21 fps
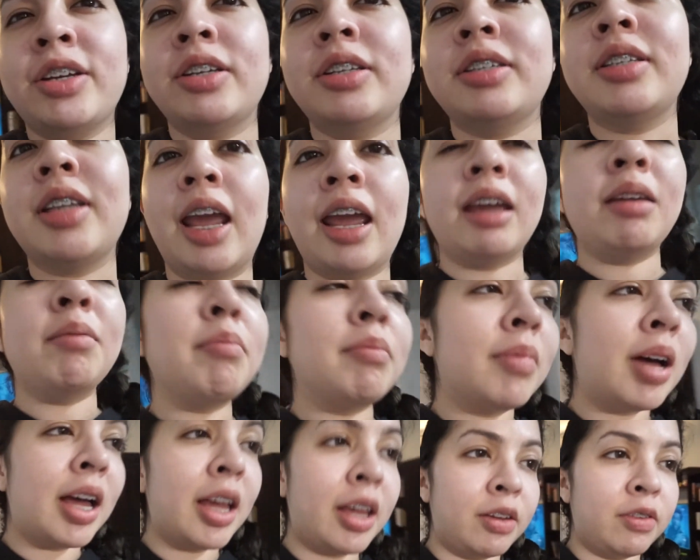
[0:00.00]
just ate
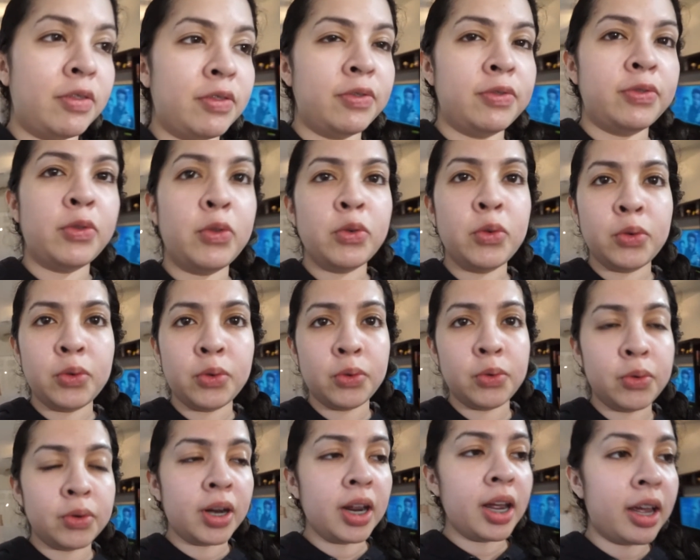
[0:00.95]
my
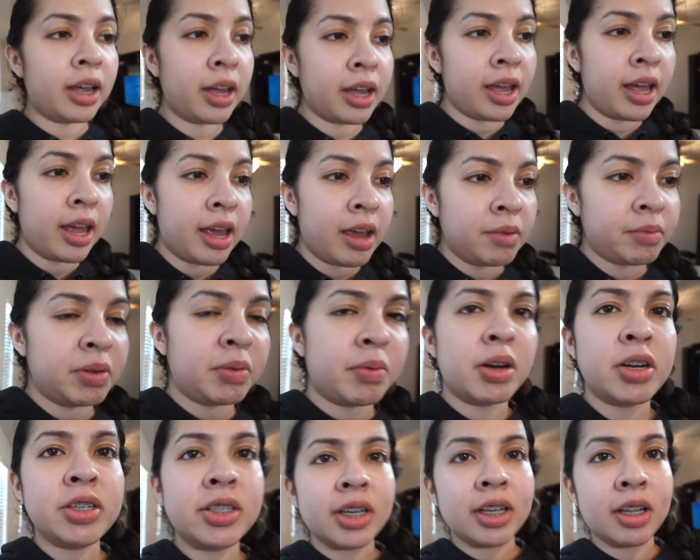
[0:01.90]
food. We
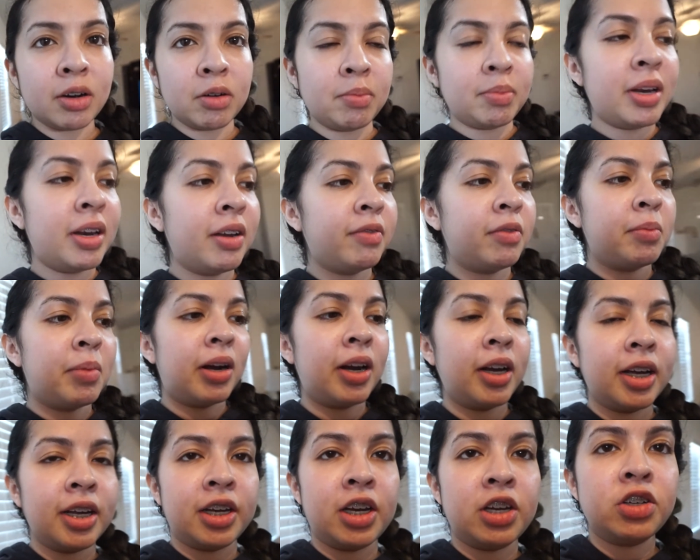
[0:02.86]
watched a little bit of
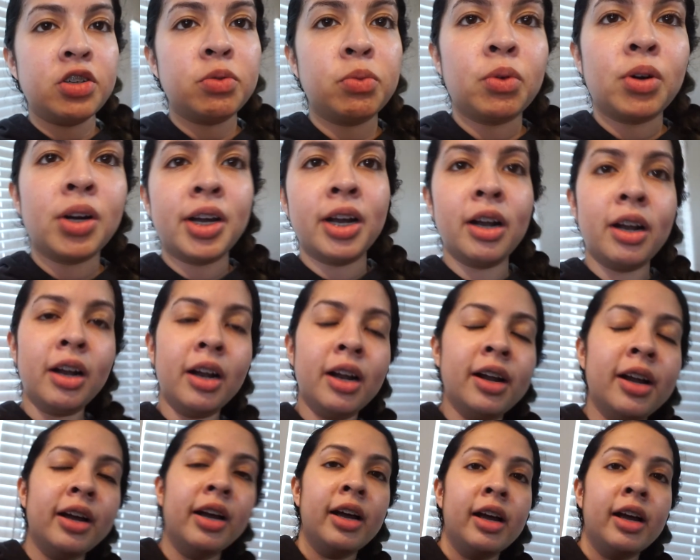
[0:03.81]
American Ninja Warrior.